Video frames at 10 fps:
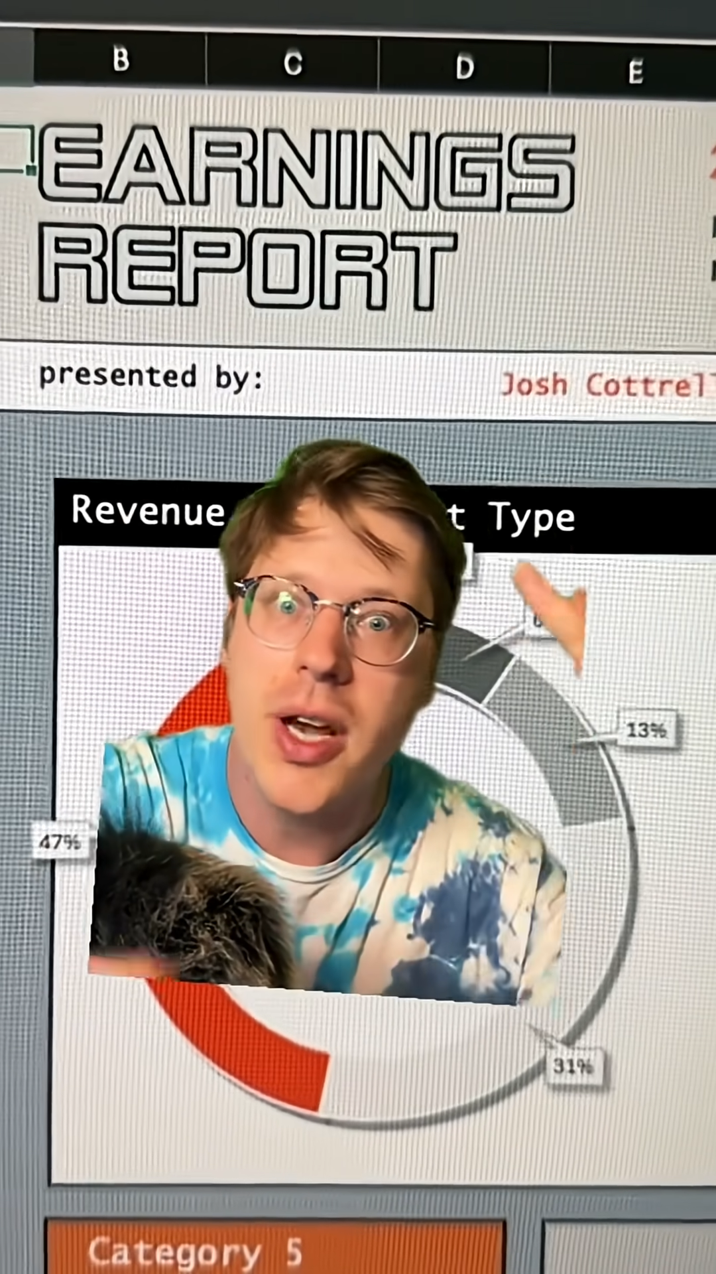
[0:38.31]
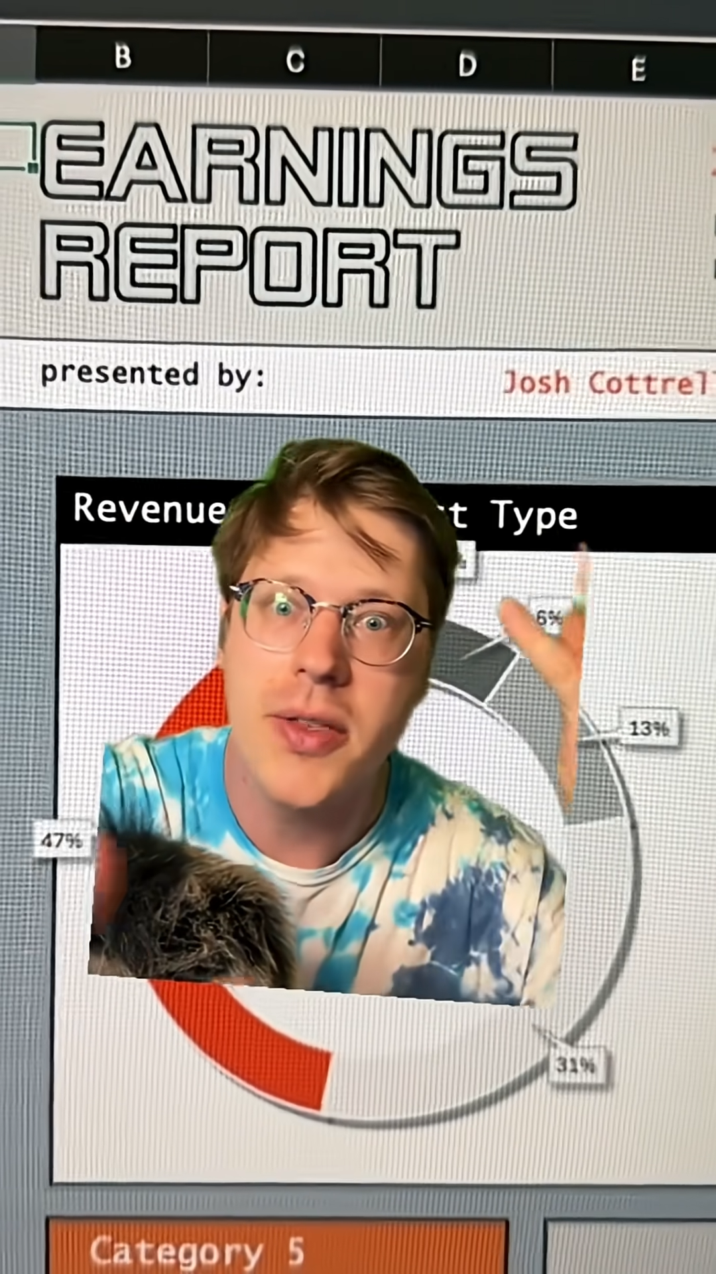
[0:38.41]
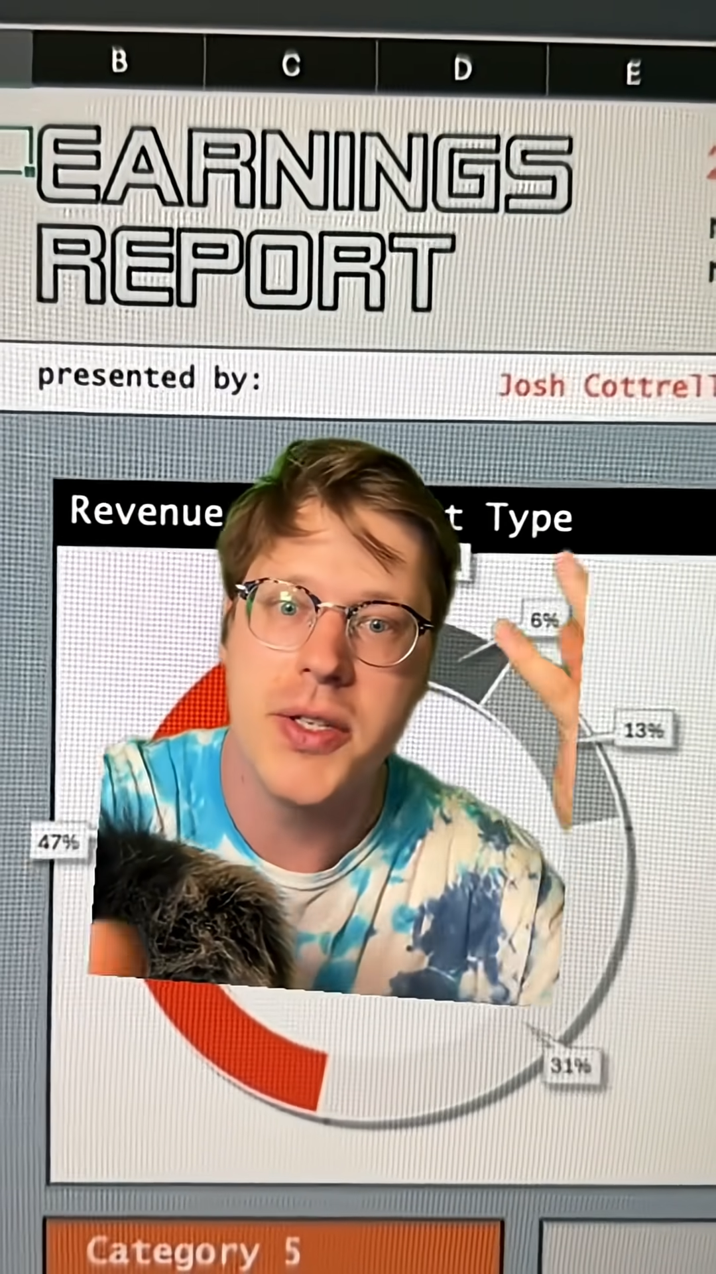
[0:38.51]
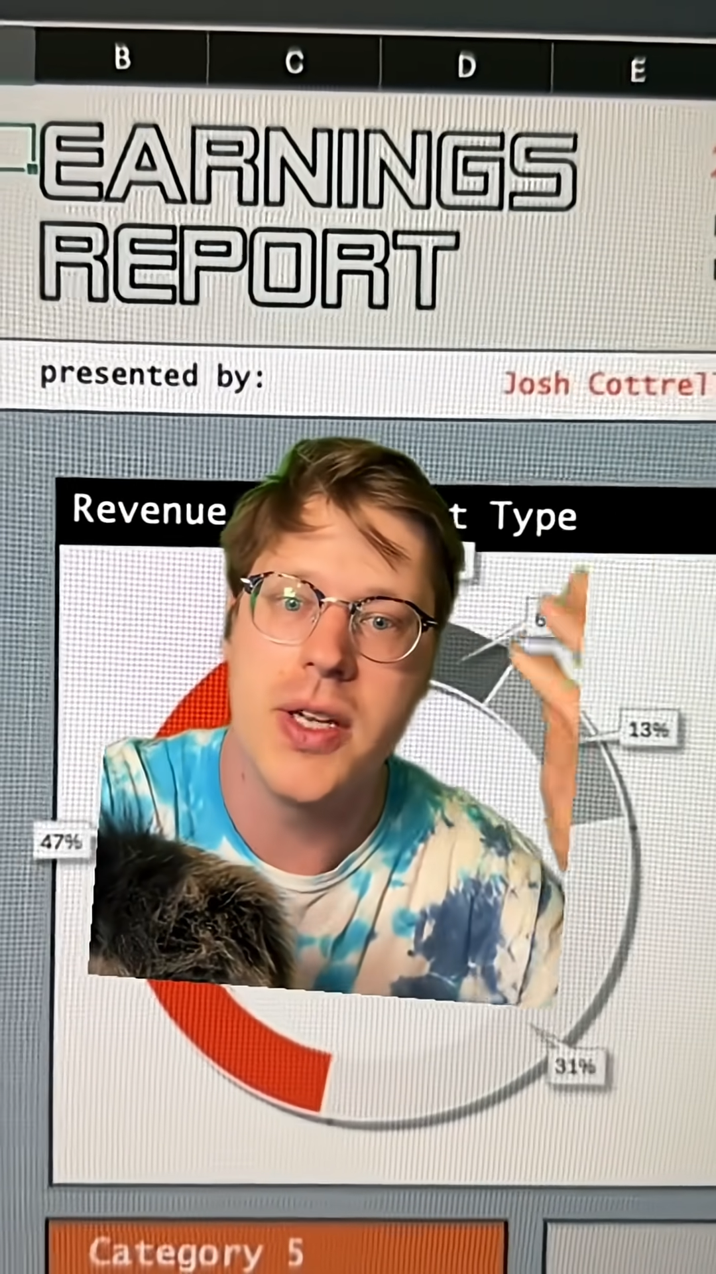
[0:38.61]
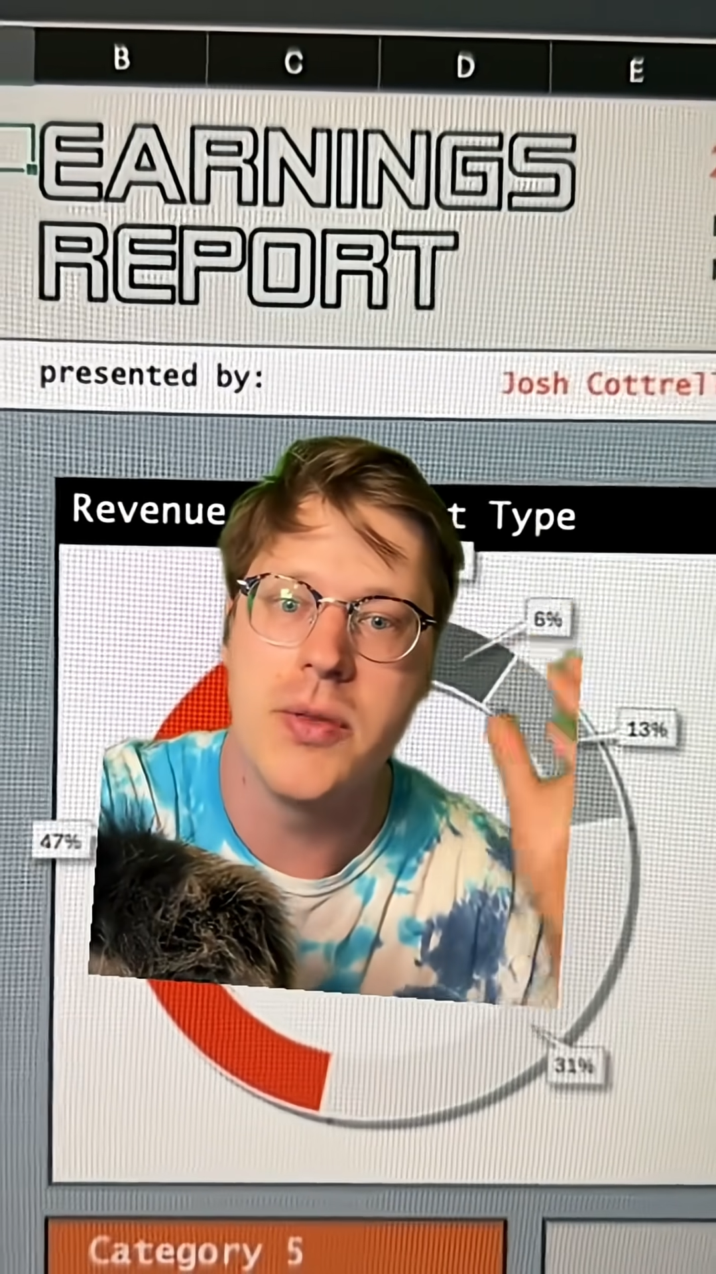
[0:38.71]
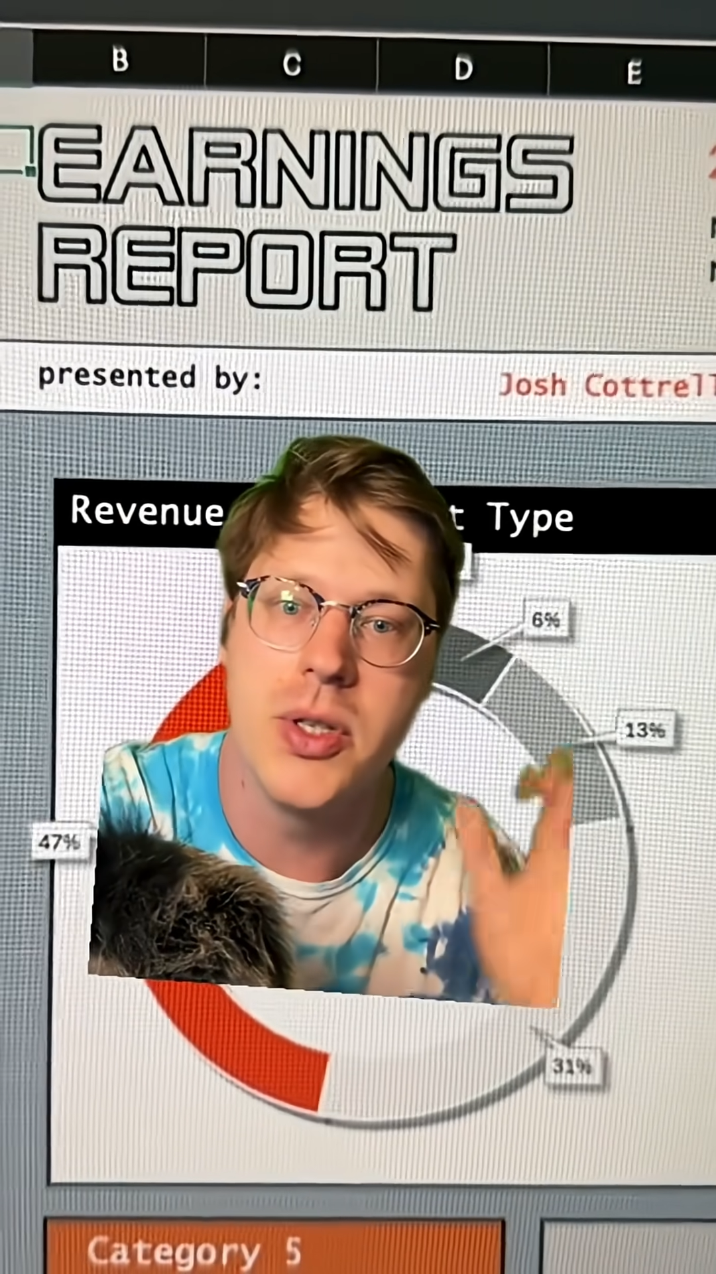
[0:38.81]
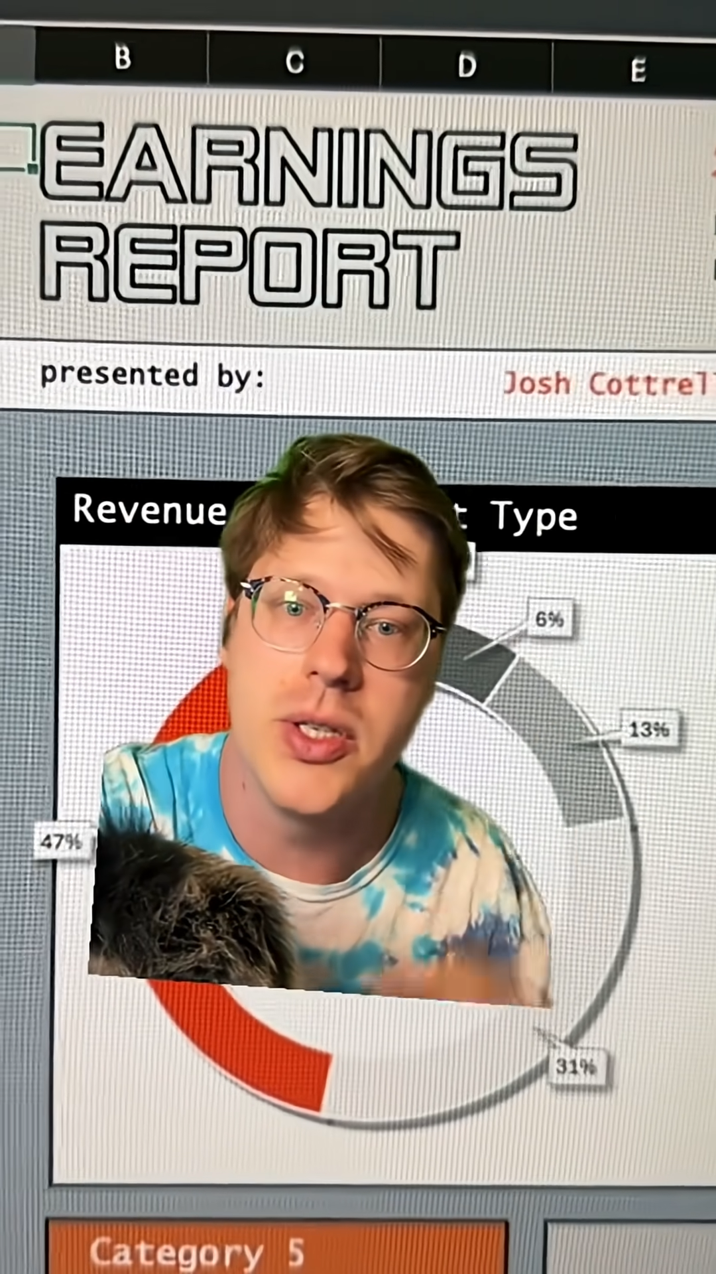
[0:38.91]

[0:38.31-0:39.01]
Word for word: other stuff you can